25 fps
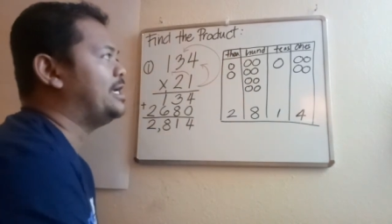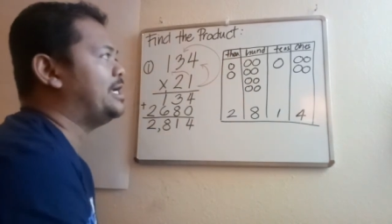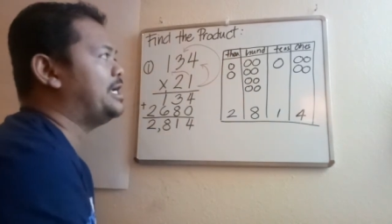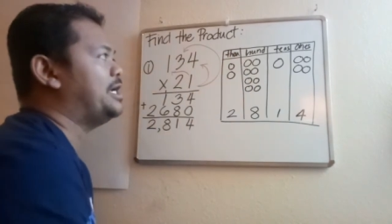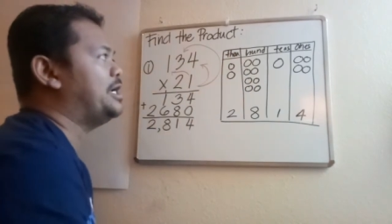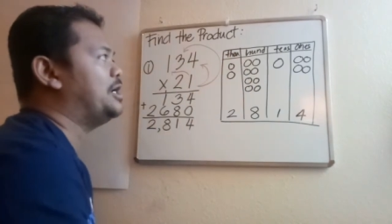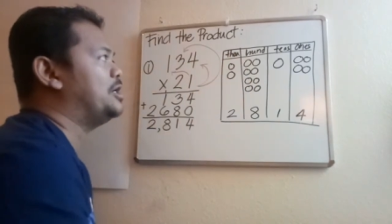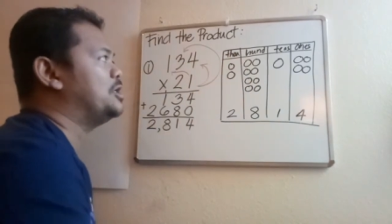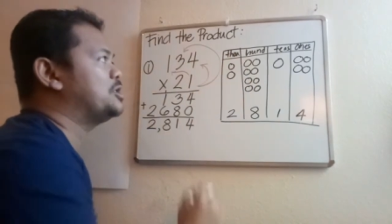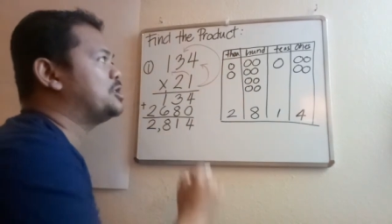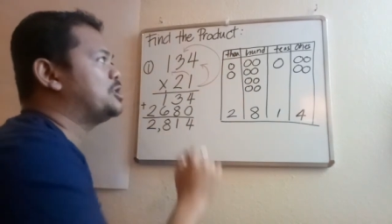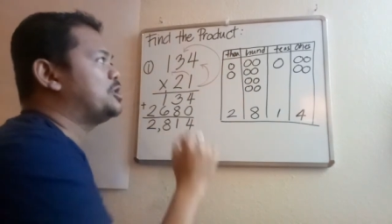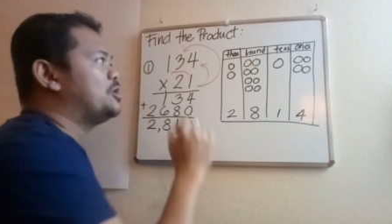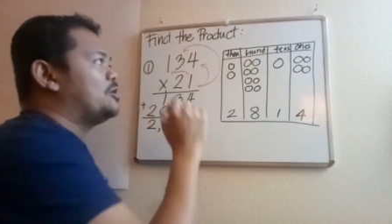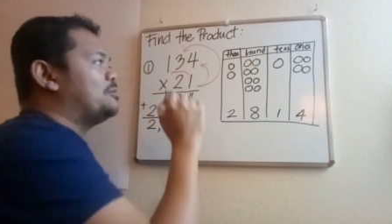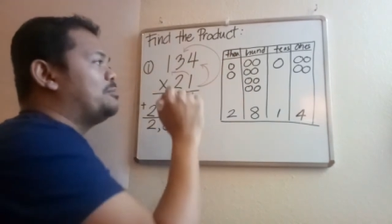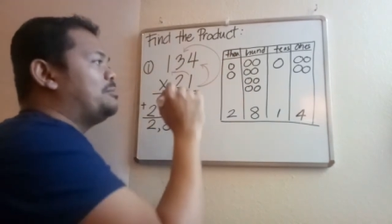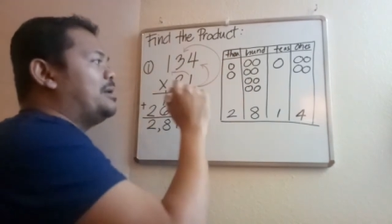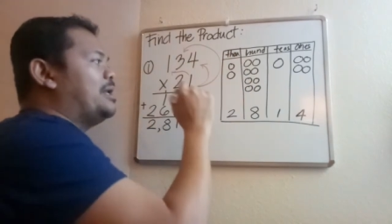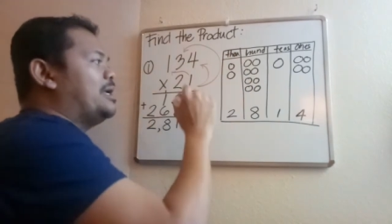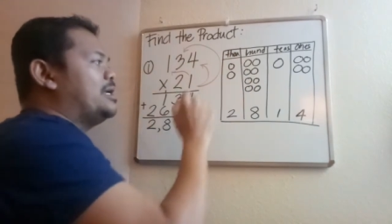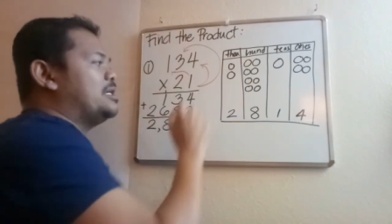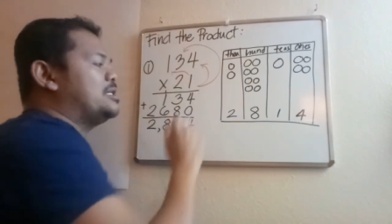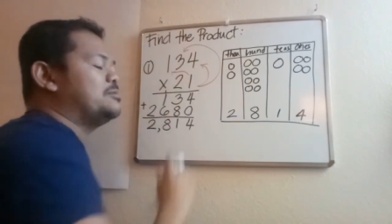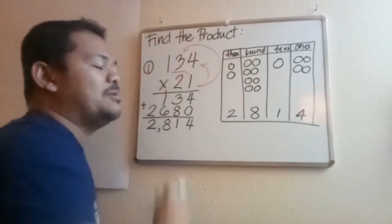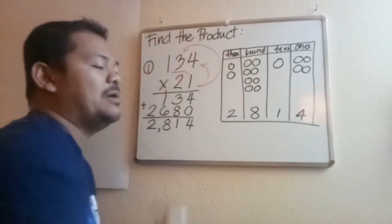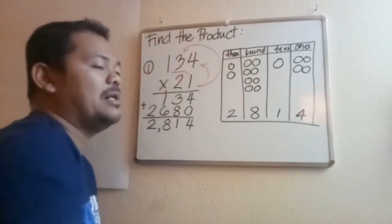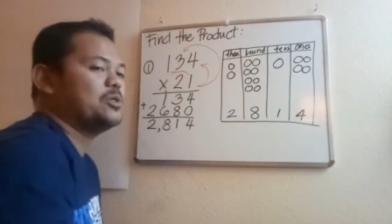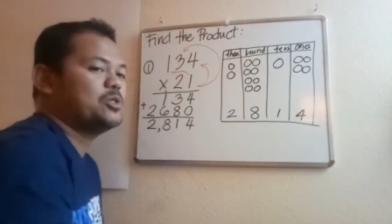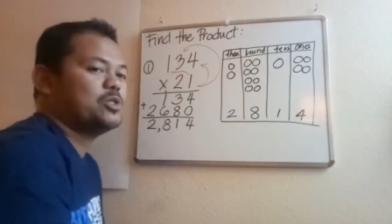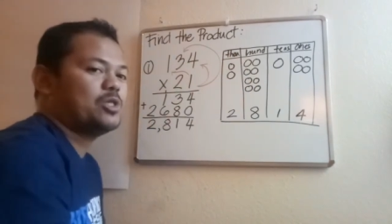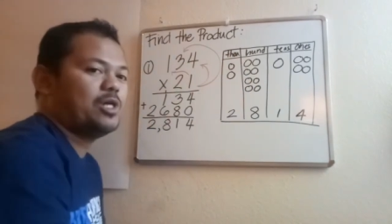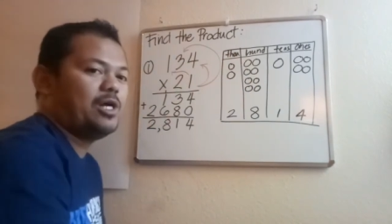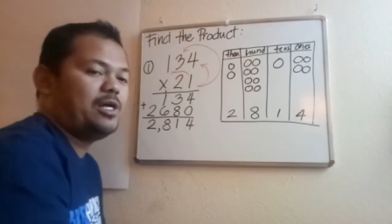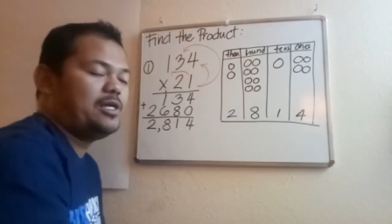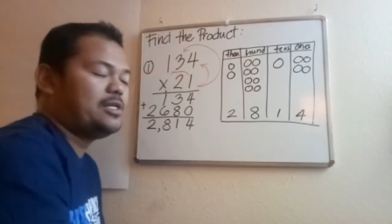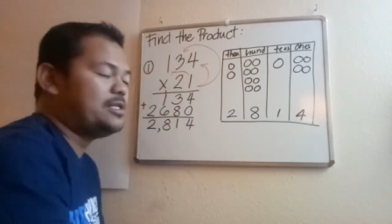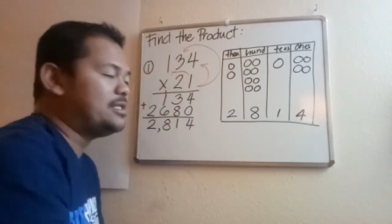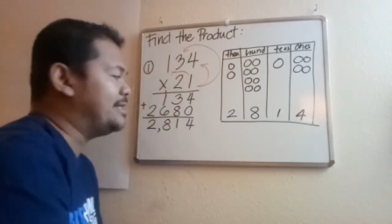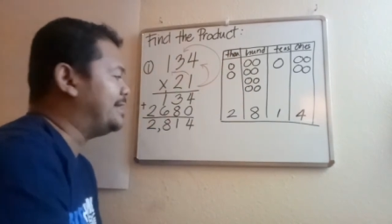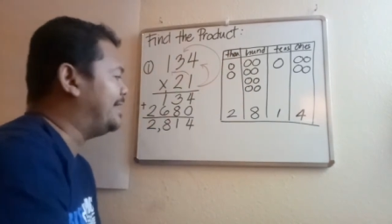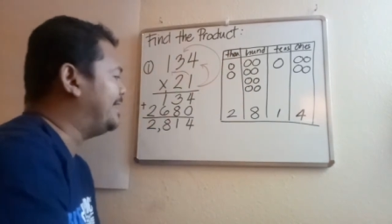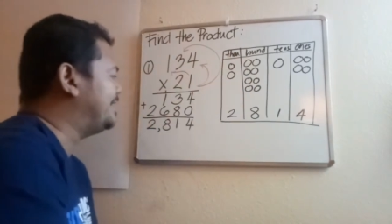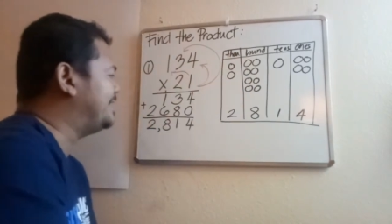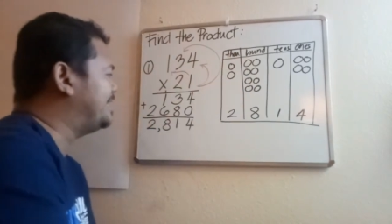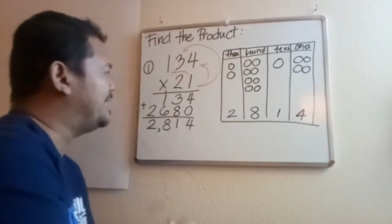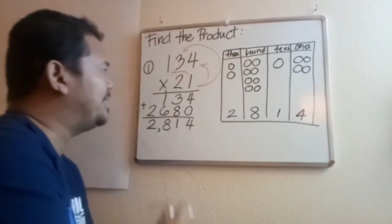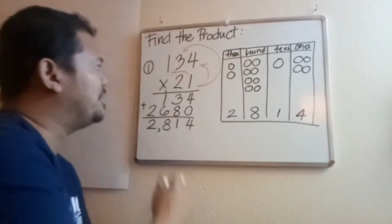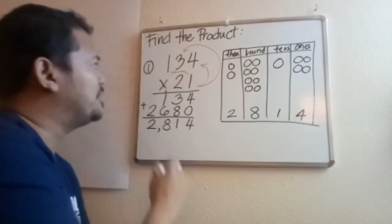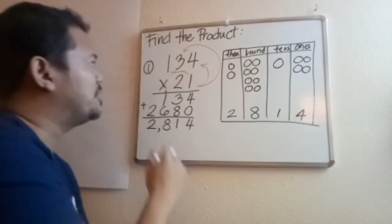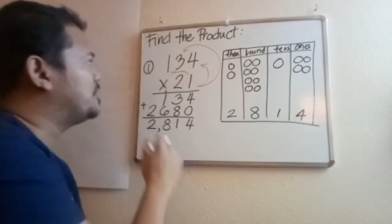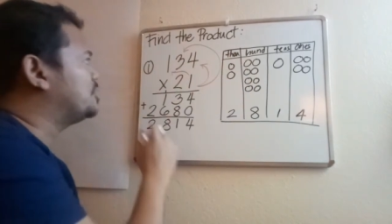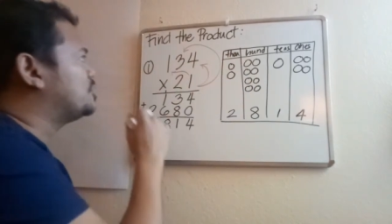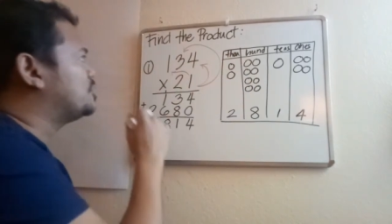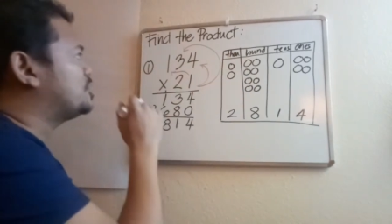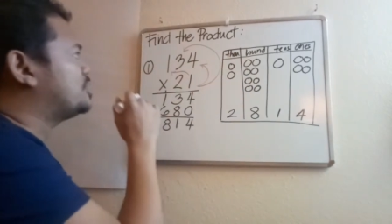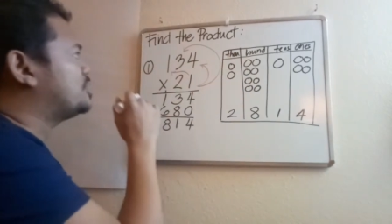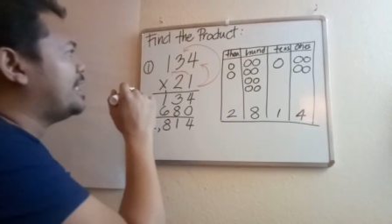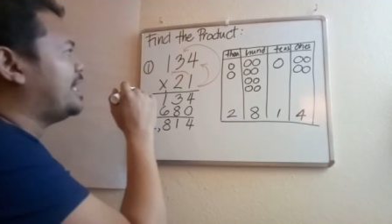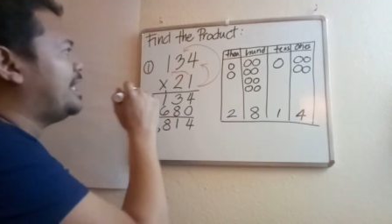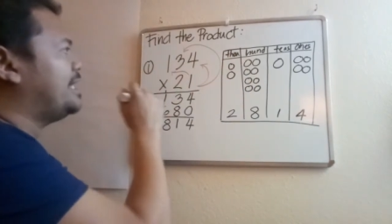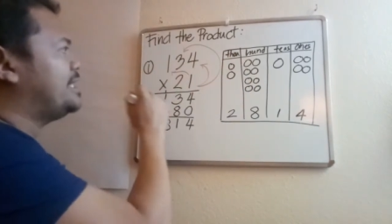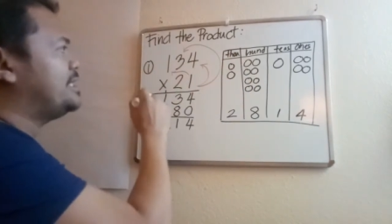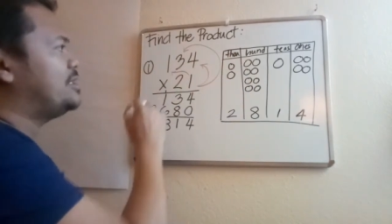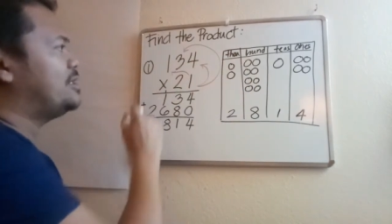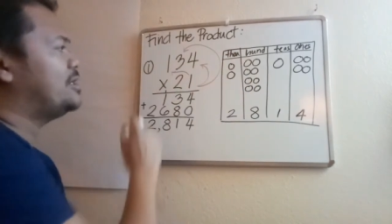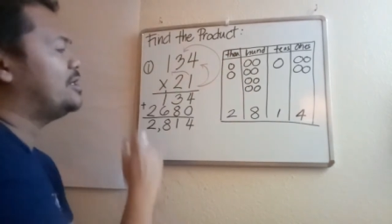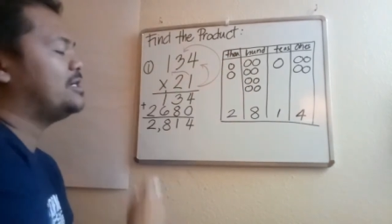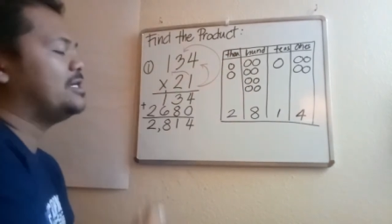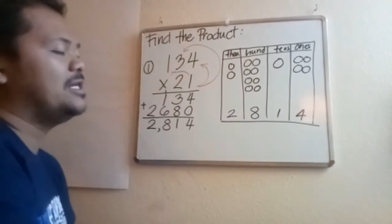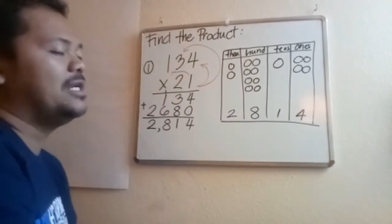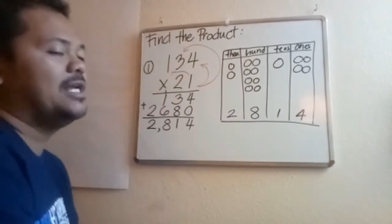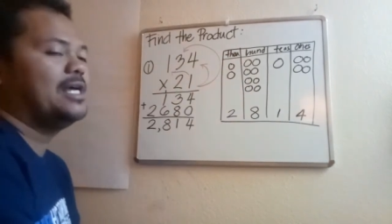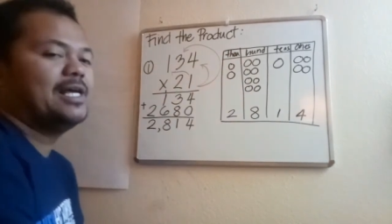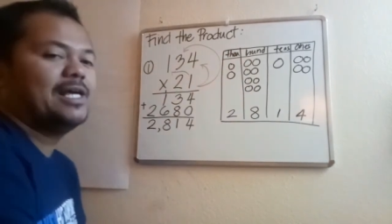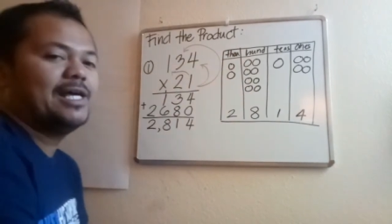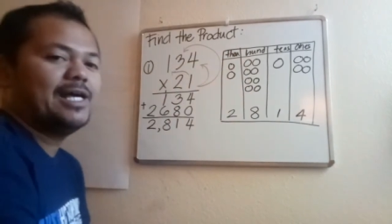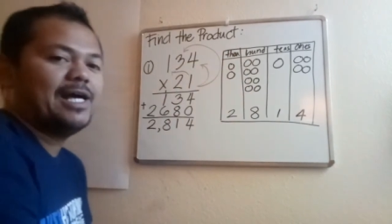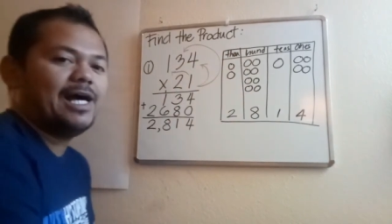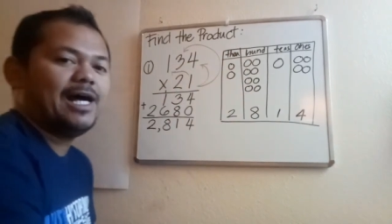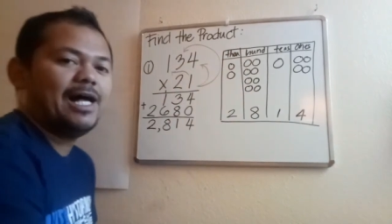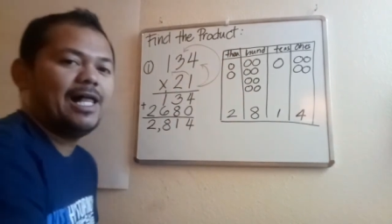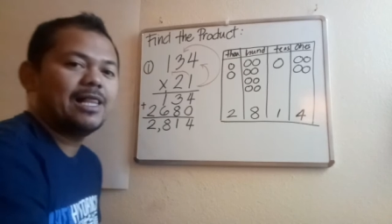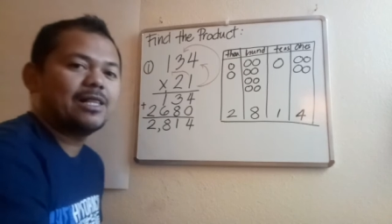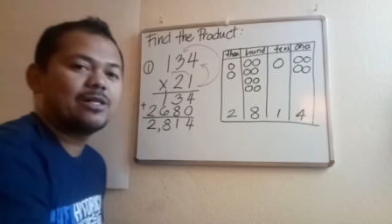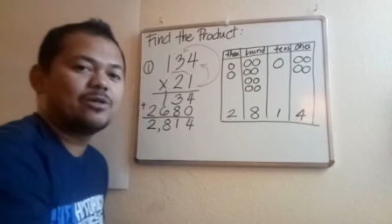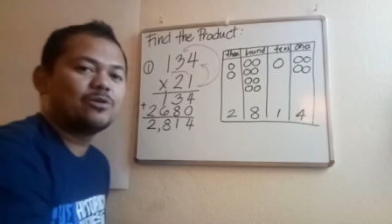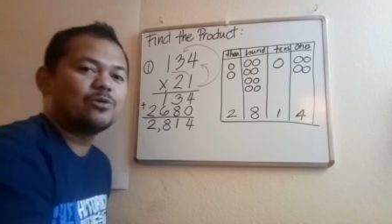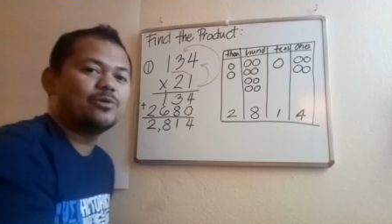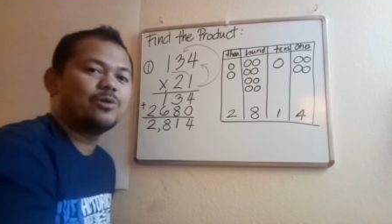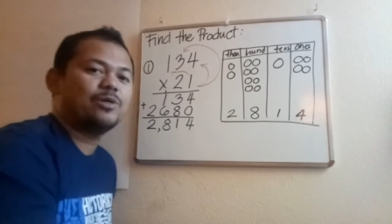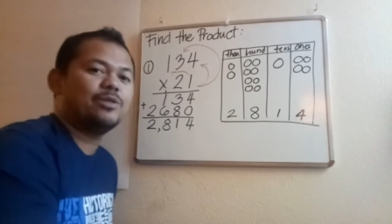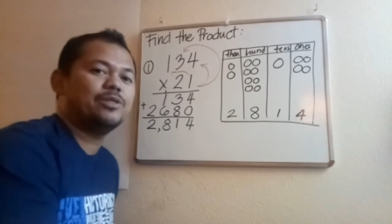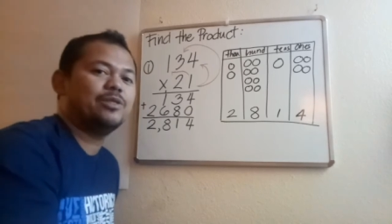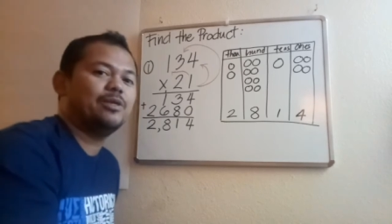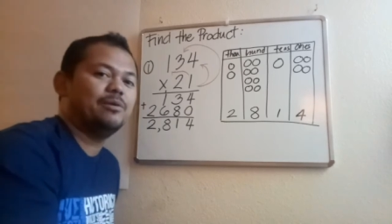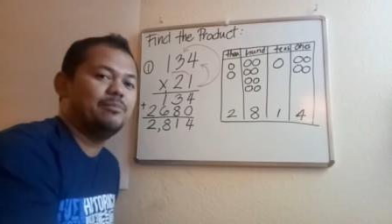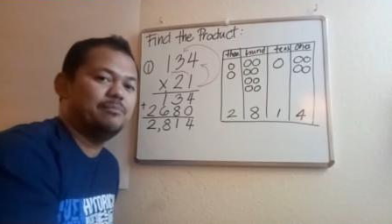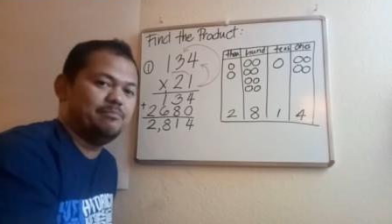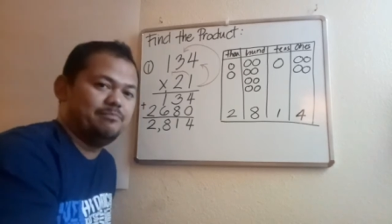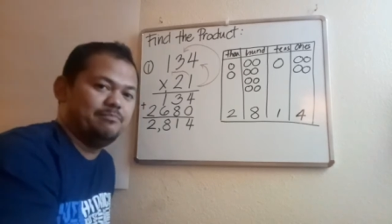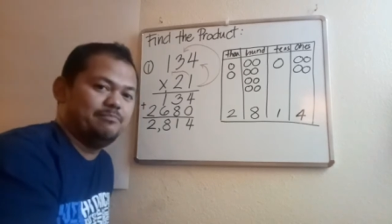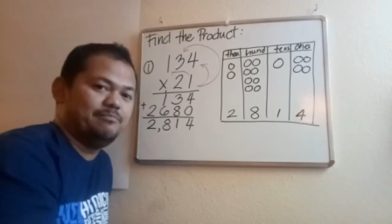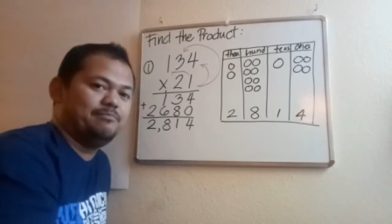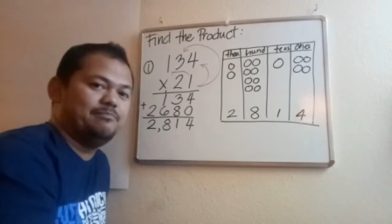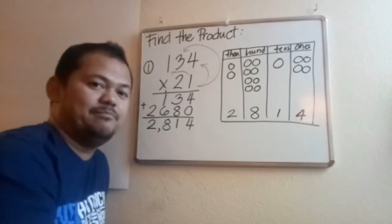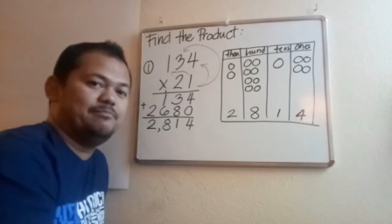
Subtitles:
Here's your place value chart, and here's your standard algorithm.